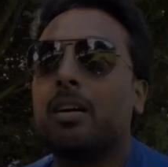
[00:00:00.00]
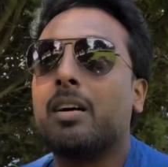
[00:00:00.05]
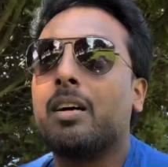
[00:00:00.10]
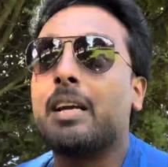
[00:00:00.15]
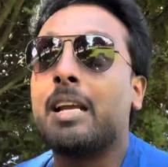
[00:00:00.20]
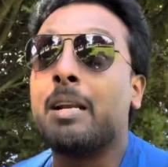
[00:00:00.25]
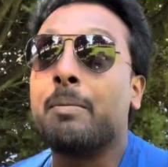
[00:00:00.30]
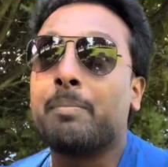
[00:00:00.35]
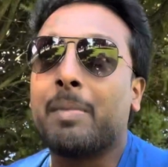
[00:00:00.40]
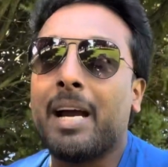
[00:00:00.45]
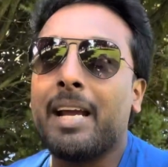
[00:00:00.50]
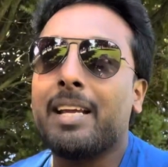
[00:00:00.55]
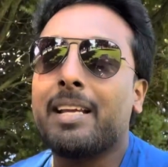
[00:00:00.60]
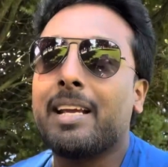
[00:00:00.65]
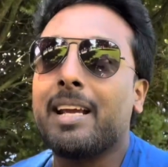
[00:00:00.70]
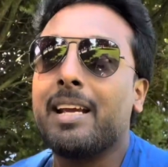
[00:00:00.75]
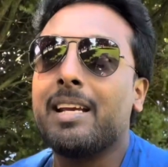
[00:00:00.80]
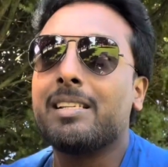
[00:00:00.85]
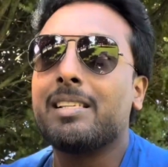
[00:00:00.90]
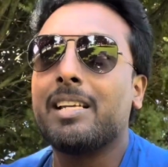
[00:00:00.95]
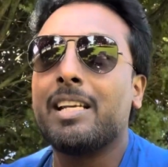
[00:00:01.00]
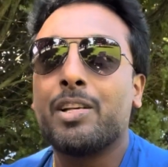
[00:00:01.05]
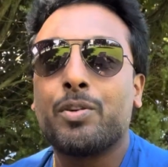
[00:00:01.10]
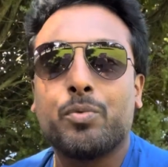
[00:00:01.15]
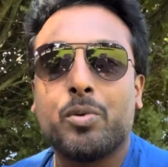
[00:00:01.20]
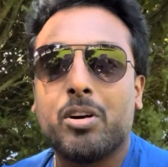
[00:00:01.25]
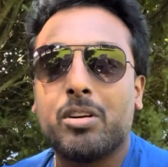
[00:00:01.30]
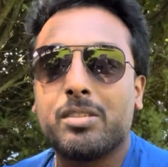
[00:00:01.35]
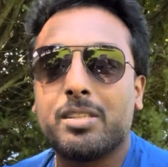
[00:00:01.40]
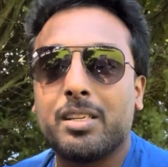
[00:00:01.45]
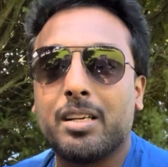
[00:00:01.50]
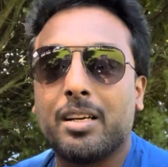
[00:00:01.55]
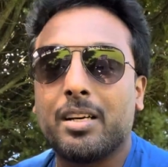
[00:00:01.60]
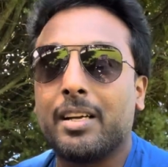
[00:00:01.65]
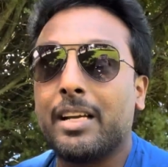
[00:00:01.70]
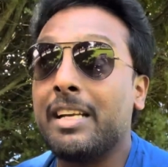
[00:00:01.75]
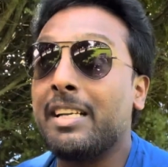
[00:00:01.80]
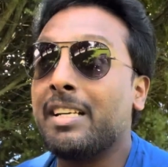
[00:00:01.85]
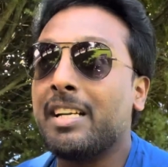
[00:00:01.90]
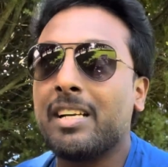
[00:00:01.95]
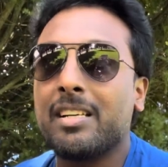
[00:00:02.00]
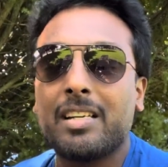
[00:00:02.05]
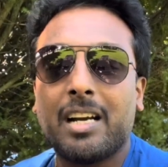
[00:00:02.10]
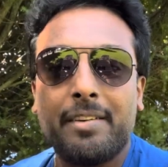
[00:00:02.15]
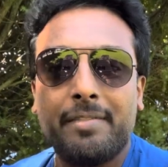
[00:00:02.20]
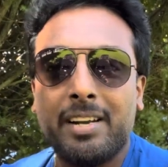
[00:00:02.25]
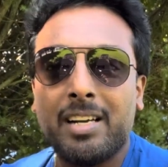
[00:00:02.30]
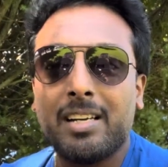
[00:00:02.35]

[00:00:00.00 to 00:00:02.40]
In my case it was Indian driving